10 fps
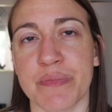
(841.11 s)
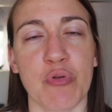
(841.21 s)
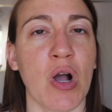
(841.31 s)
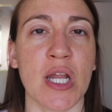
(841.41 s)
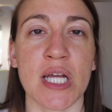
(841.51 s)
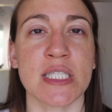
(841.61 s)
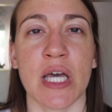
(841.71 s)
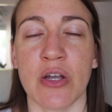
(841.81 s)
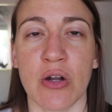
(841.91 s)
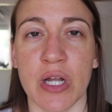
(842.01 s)
product
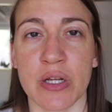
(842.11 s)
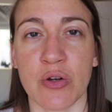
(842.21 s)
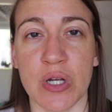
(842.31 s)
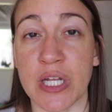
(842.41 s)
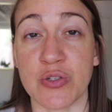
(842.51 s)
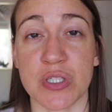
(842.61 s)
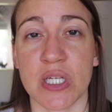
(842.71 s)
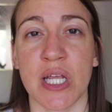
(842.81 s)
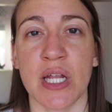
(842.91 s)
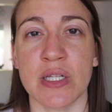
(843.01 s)
that you're
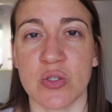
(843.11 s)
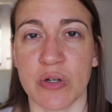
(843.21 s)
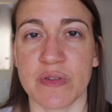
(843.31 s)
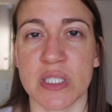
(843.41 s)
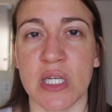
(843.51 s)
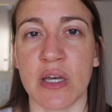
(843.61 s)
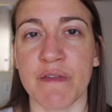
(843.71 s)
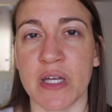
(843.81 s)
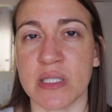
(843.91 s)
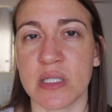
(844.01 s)
interested in and sort of see
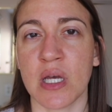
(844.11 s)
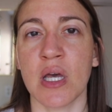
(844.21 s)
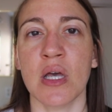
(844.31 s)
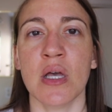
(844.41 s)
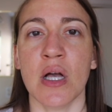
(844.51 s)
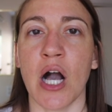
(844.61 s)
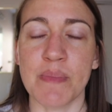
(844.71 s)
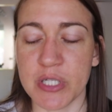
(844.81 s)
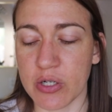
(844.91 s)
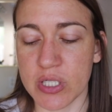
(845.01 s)
if it's
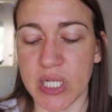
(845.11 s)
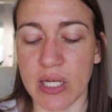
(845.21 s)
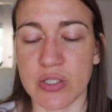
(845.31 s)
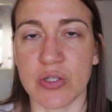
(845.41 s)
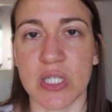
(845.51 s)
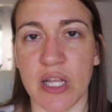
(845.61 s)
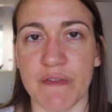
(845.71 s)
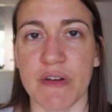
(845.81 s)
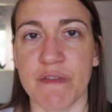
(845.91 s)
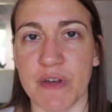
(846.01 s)
up to your standards and
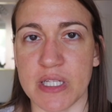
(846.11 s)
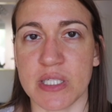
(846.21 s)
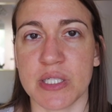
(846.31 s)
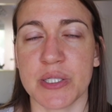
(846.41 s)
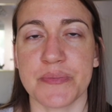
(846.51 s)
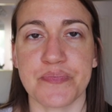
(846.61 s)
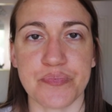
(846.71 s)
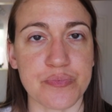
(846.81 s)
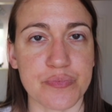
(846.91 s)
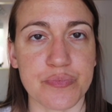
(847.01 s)
if it fits
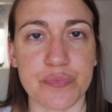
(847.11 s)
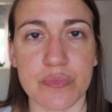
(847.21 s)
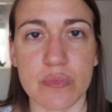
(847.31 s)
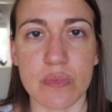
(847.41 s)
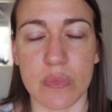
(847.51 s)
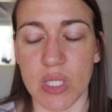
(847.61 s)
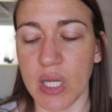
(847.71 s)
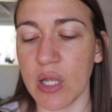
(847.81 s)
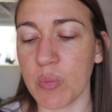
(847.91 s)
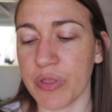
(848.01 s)

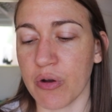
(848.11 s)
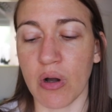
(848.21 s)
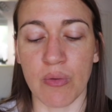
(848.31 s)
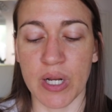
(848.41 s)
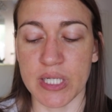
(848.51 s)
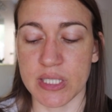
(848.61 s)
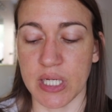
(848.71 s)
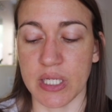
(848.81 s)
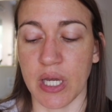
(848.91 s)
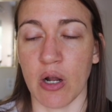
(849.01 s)
in with your already
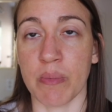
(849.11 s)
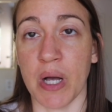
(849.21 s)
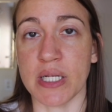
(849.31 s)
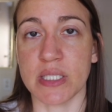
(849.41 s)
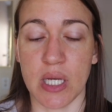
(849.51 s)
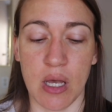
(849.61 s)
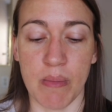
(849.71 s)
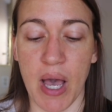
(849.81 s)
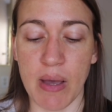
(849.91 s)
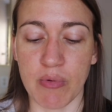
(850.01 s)
skincare. But
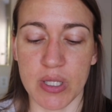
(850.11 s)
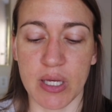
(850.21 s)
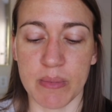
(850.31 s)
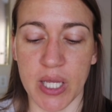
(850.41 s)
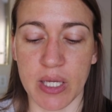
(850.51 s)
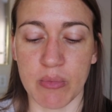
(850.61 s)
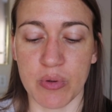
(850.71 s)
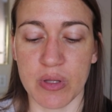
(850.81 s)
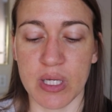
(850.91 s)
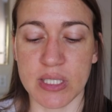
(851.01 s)
I really am liking
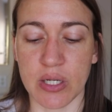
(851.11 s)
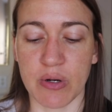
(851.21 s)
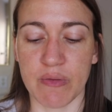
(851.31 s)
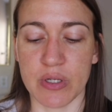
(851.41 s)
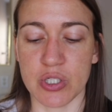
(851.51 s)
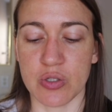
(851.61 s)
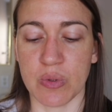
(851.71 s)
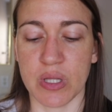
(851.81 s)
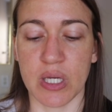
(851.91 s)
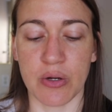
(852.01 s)
both of these. I don't have an issue
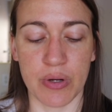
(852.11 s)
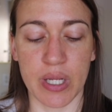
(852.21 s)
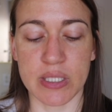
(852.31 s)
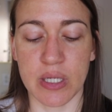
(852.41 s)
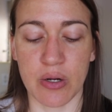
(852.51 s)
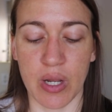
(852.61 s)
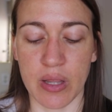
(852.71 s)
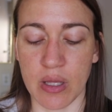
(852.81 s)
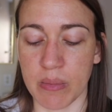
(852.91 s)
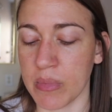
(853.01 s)
with the ingredients that are
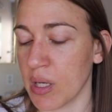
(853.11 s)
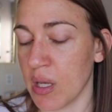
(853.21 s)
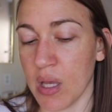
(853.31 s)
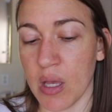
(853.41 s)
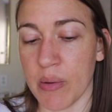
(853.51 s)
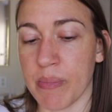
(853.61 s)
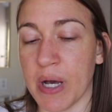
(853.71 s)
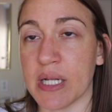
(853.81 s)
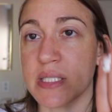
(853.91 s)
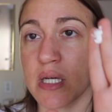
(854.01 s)
in them.
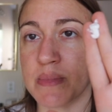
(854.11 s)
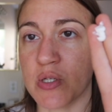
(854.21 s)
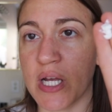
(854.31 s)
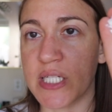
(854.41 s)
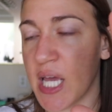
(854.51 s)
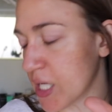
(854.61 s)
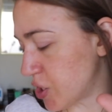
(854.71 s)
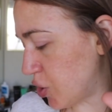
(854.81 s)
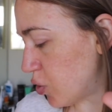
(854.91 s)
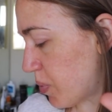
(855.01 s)
But so I
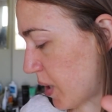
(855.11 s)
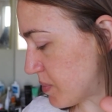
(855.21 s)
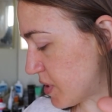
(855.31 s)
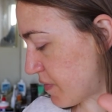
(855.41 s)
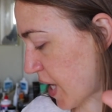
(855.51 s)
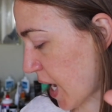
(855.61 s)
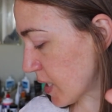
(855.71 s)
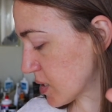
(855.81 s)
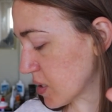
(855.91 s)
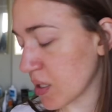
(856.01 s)
take 2 pumps of
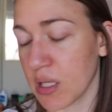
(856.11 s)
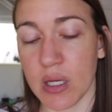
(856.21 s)
that